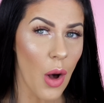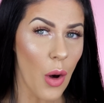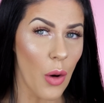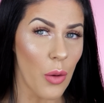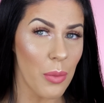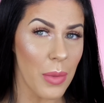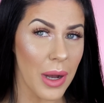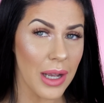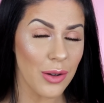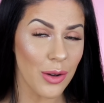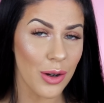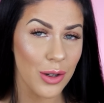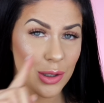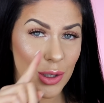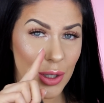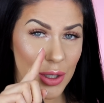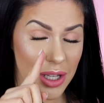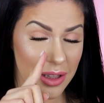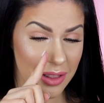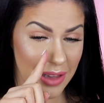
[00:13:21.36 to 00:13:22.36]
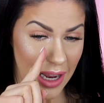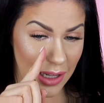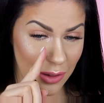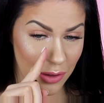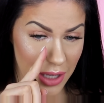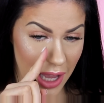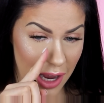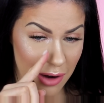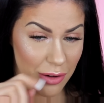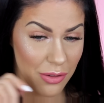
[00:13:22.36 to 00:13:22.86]
Oh my god, look at that.
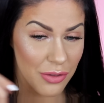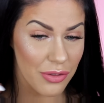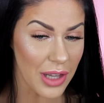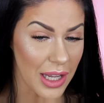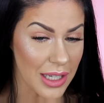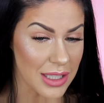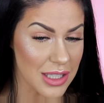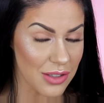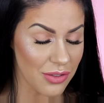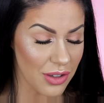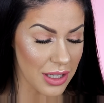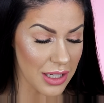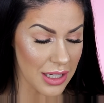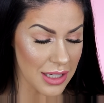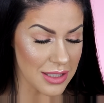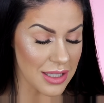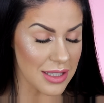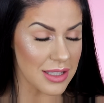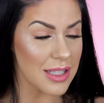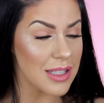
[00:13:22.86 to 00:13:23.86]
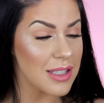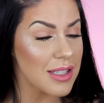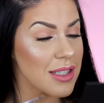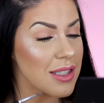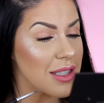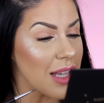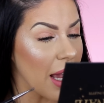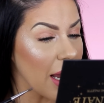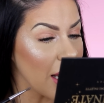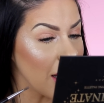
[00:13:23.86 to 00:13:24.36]
Look how reflective it is. It's
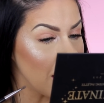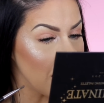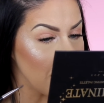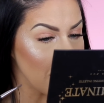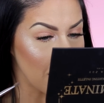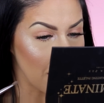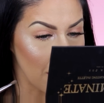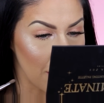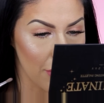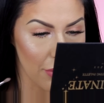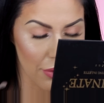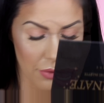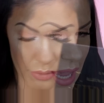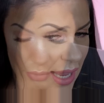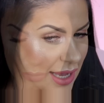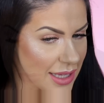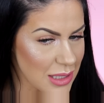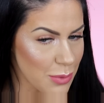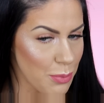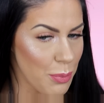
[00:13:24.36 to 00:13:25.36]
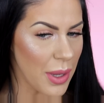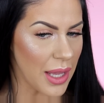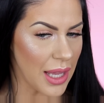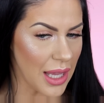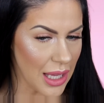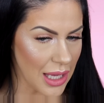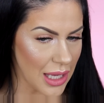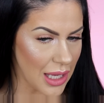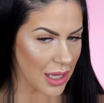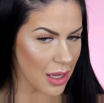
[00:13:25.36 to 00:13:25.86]
insane. It's
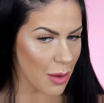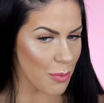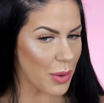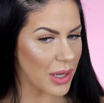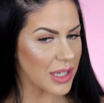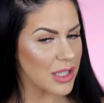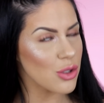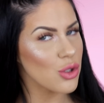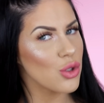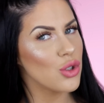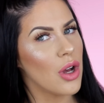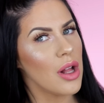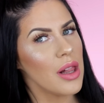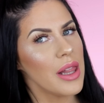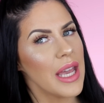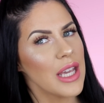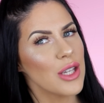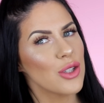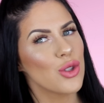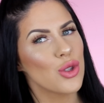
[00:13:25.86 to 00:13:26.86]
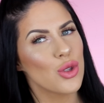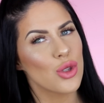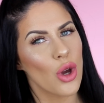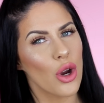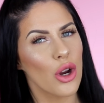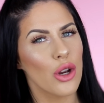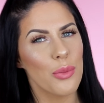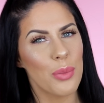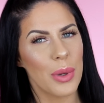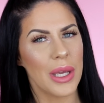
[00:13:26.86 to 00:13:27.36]
pink, but it's not like
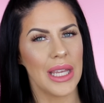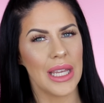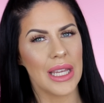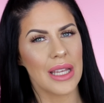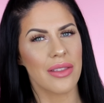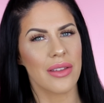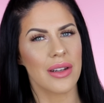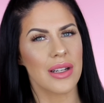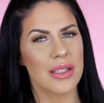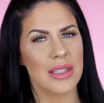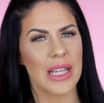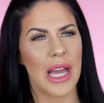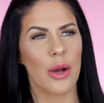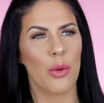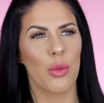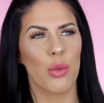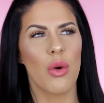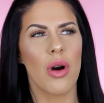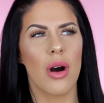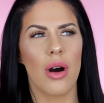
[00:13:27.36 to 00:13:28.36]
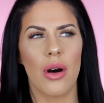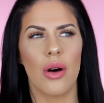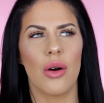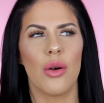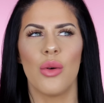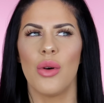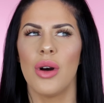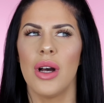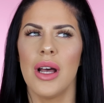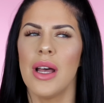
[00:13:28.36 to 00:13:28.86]
so pink that it's like,
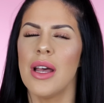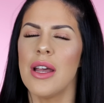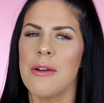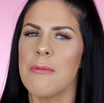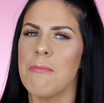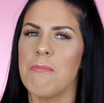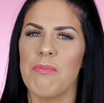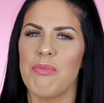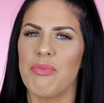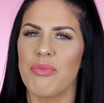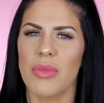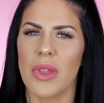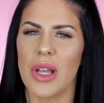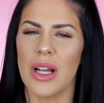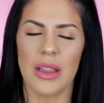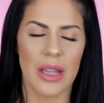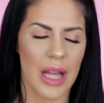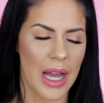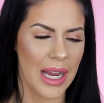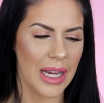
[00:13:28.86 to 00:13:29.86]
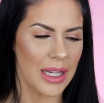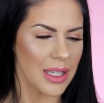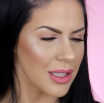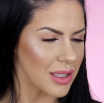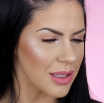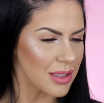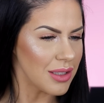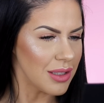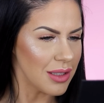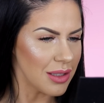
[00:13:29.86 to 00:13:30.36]
whoa,
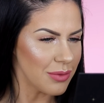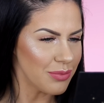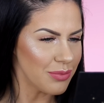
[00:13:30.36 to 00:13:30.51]
like